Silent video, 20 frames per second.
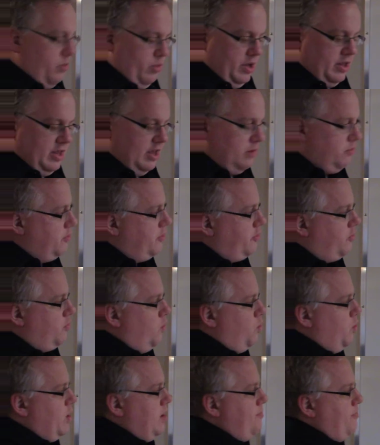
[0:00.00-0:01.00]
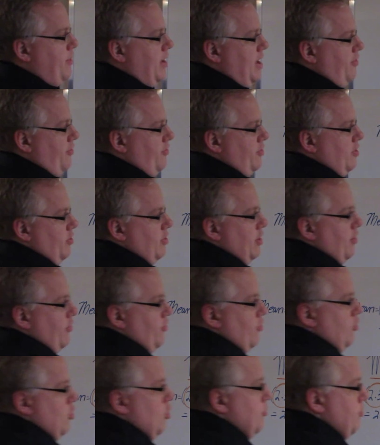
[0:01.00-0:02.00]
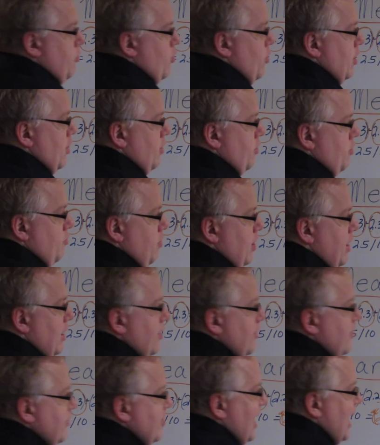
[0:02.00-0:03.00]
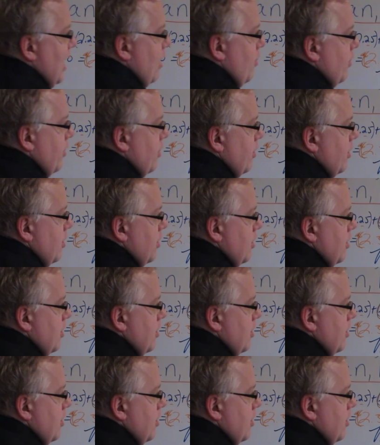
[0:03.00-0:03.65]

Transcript: we did was we based this 2.3 as our